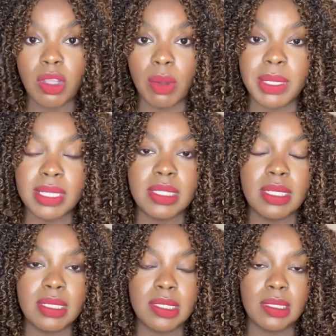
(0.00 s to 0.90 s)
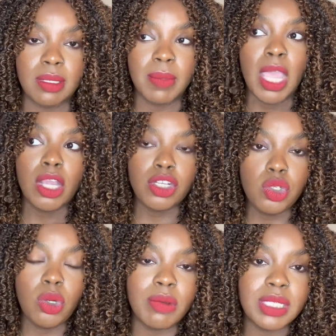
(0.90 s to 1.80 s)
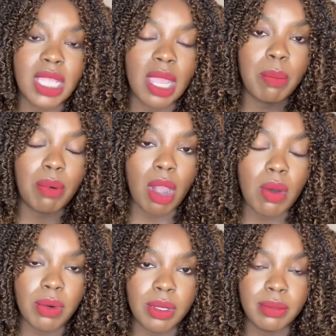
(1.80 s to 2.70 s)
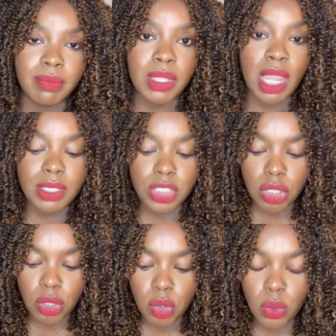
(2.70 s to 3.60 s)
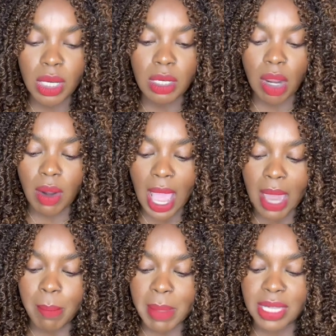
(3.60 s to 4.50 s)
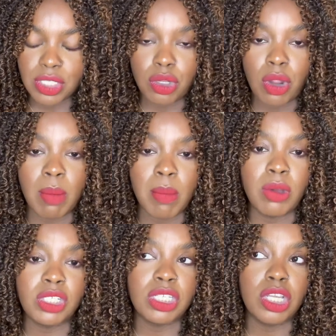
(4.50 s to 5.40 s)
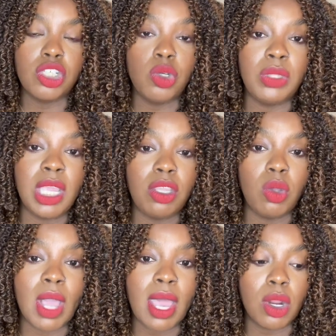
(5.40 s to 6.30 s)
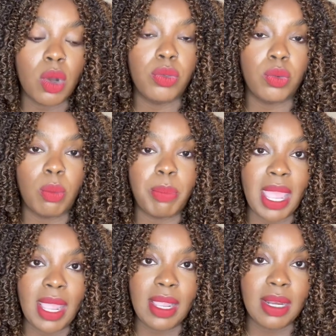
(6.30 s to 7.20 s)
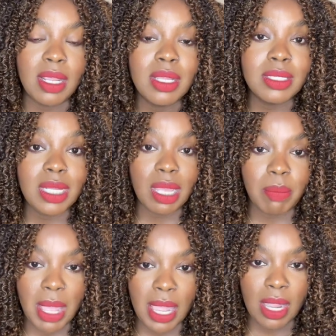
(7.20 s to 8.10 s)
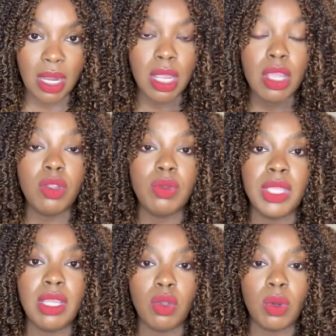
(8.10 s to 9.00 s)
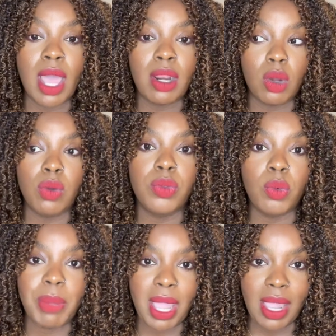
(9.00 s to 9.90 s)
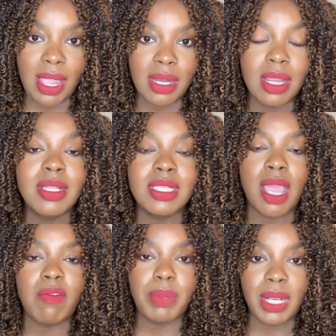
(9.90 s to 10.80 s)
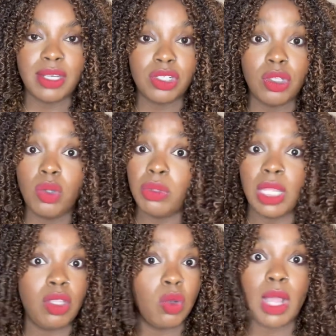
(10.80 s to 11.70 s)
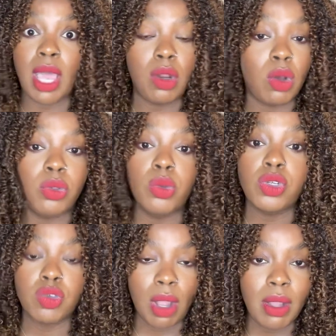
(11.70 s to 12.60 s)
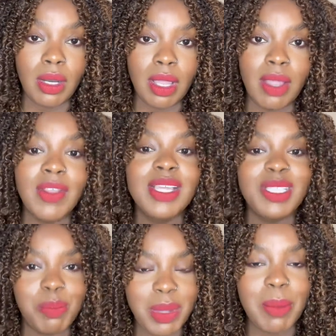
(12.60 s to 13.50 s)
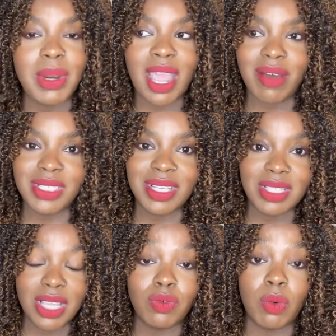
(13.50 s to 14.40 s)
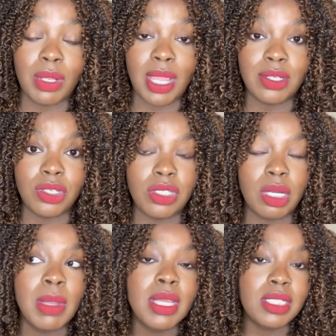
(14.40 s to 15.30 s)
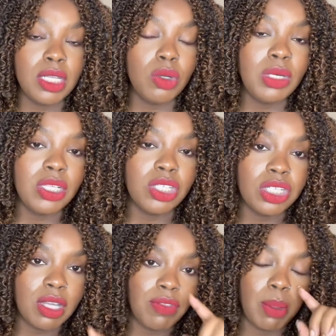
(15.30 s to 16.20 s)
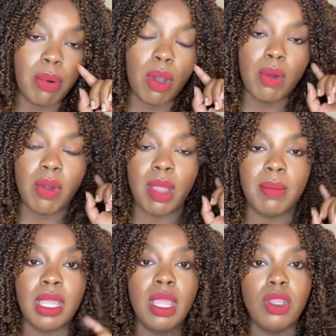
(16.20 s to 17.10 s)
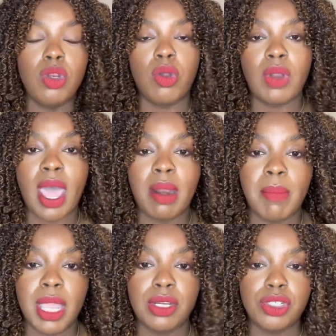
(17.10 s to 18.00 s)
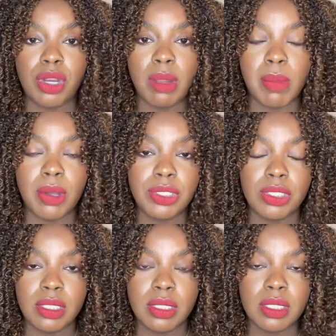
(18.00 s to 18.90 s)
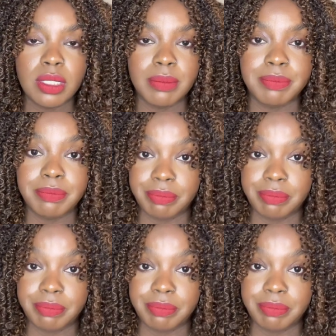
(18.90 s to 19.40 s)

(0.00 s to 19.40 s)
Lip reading: in your business, because you're going to stay broke until you can learn how to master your emotions, because you think you got to go through pain to get paid. You think you got to go through pain to have pleasure. You think you got to go through struggle love to be able to have a successful relationship. See, you need to shift the programming. You don't know how to manage your emotions,